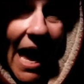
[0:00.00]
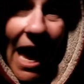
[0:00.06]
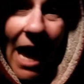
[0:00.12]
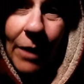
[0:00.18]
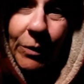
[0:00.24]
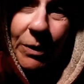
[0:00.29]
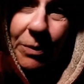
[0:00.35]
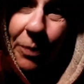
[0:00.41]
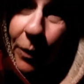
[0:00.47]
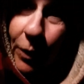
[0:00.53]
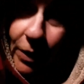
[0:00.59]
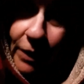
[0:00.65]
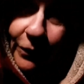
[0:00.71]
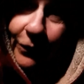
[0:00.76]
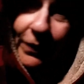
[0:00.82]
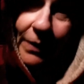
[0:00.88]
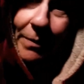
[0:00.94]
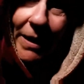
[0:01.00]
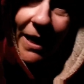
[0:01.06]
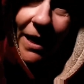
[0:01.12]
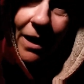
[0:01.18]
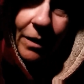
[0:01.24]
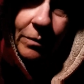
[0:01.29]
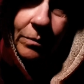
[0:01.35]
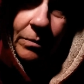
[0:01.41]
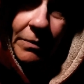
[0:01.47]
I was born a
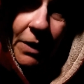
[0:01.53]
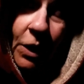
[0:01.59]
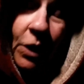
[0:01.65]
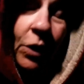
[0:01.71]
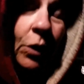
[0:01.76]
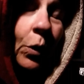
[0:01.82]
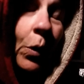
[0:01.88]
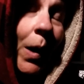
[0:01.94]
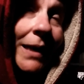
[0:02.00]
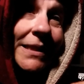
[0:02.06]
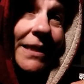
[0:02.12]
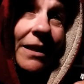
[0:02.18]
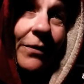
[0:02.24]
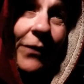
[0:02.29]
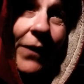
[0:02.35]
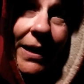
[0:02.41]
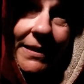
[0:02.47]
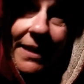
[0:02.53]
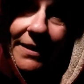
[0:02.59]
female who identifies